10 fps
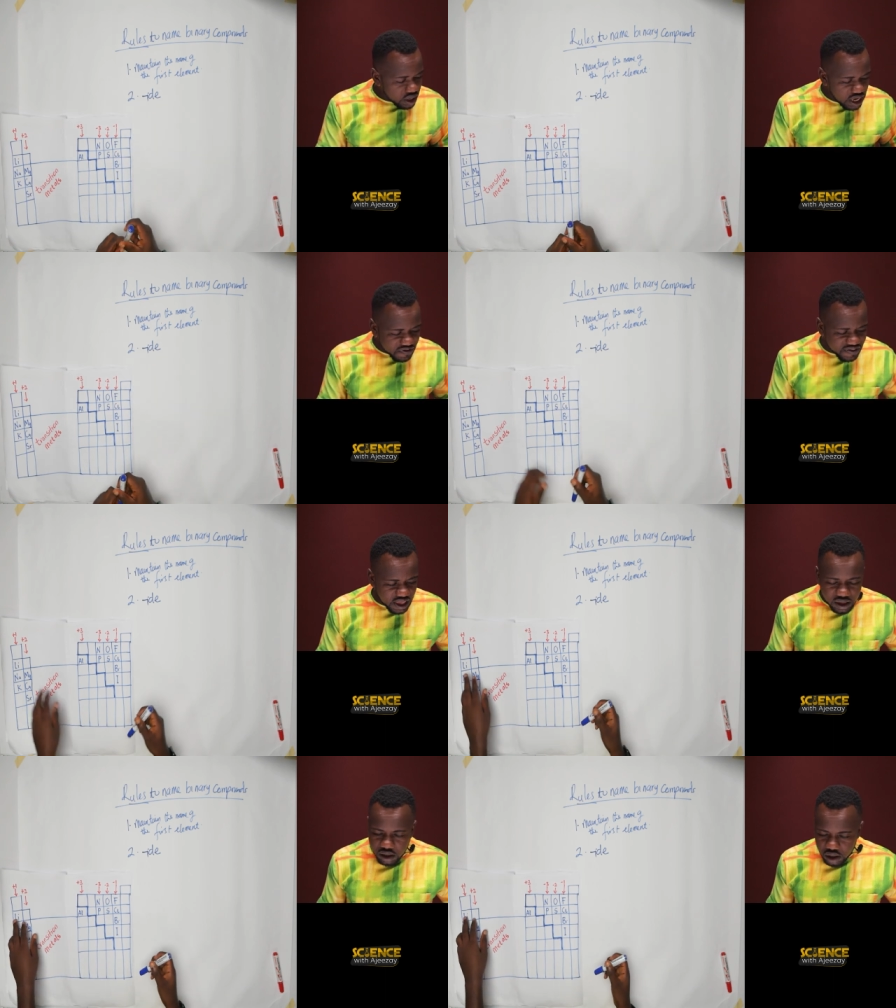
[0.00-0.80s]
Let's
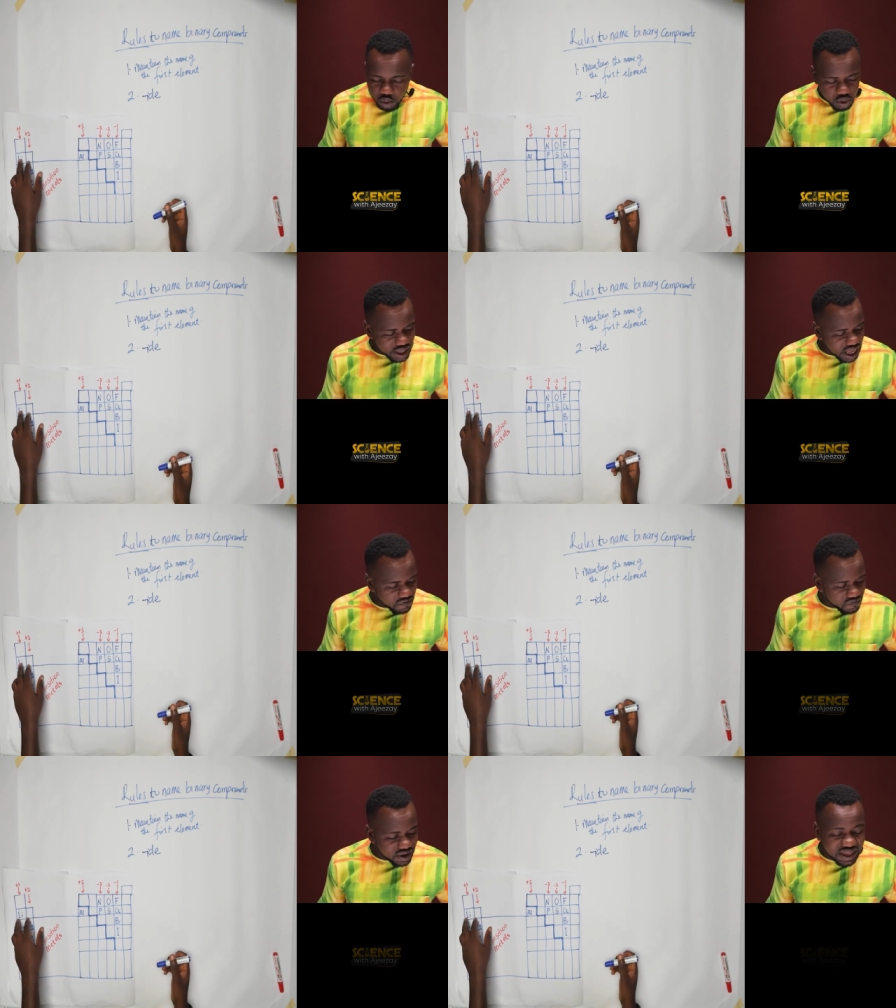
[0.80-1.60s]
say we
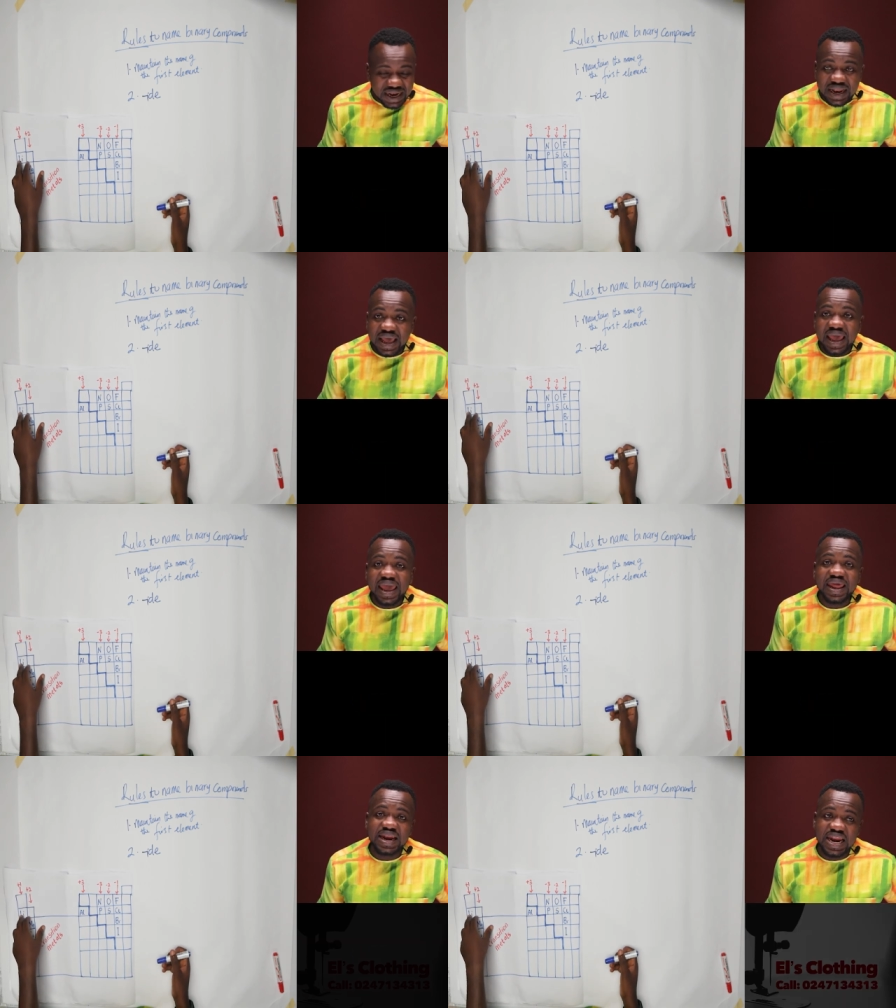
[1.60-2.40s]
have
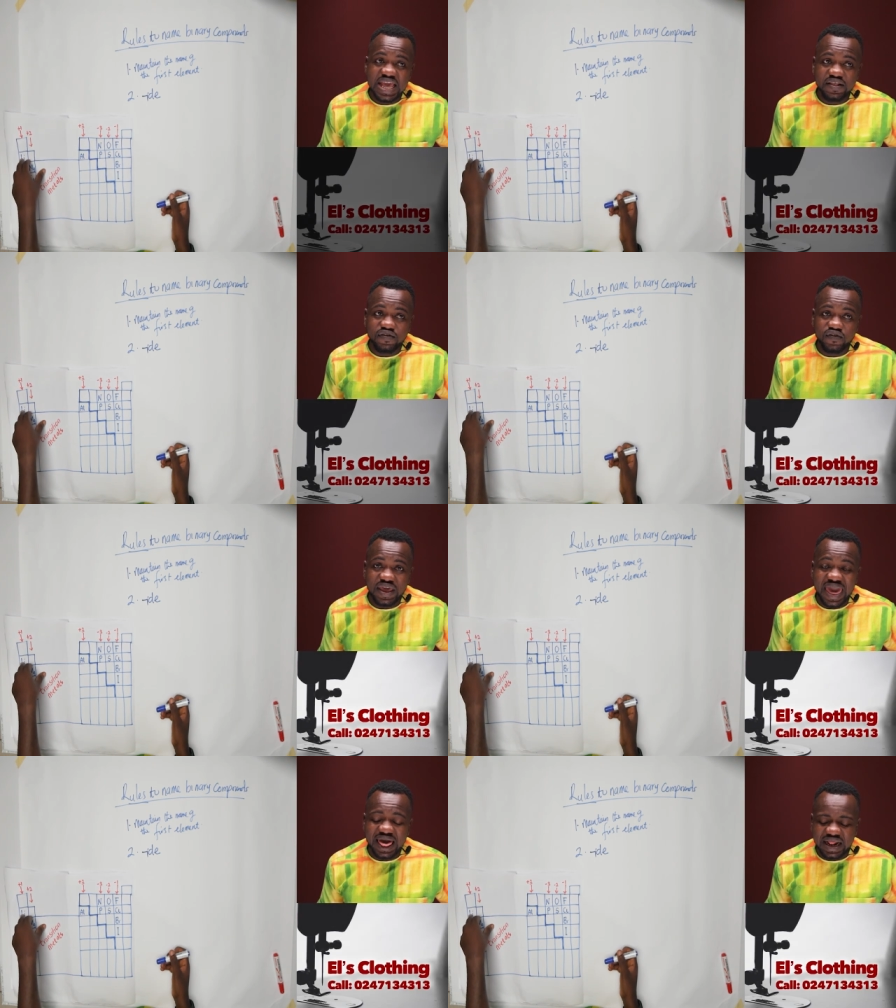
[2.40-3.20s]
lit
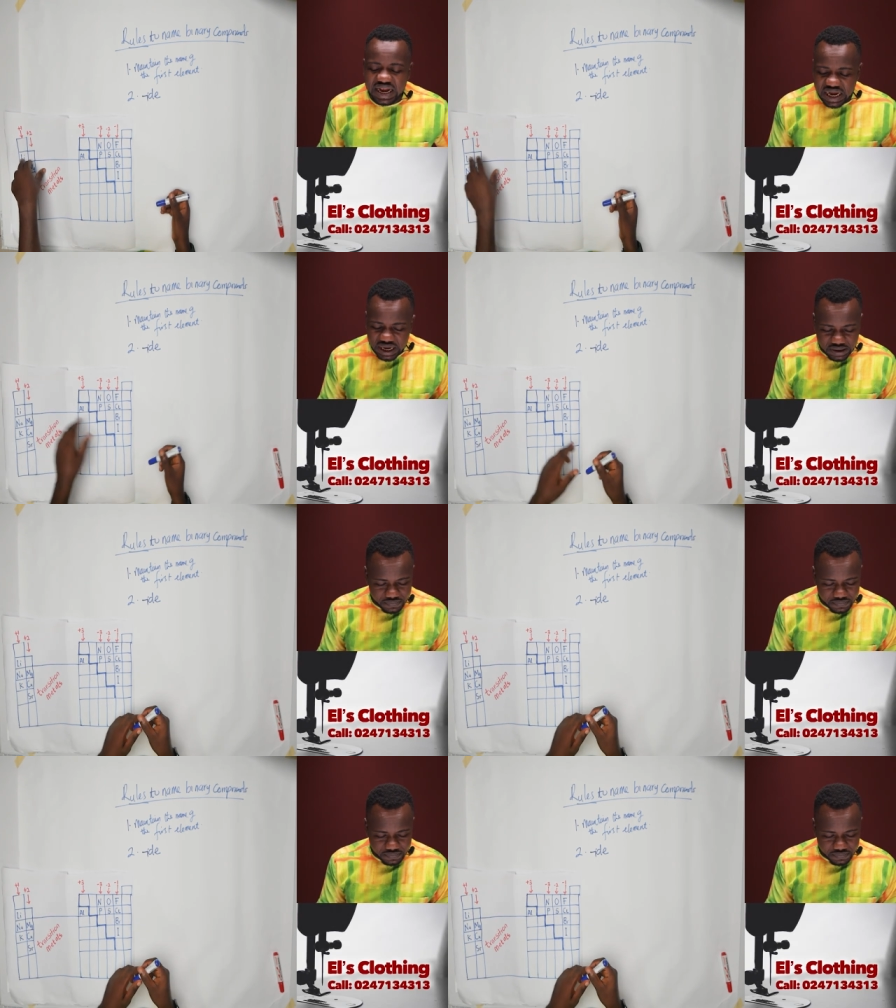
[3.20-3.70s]
L